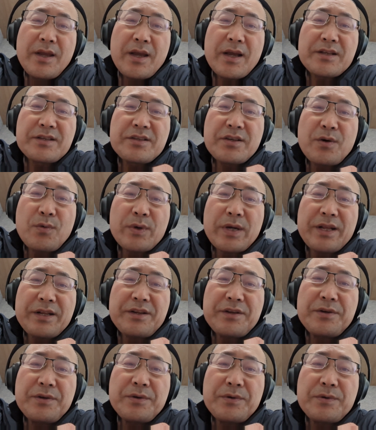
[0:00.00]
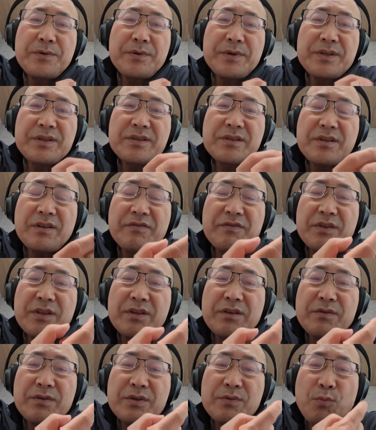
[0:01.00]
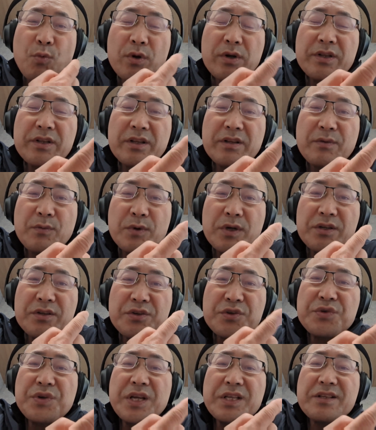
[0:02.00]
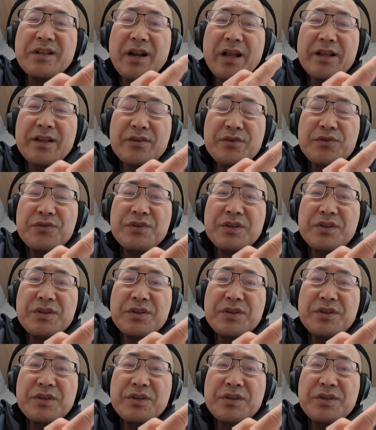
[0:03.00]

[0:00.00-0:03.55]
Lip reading: And so what I do is one of the trades that I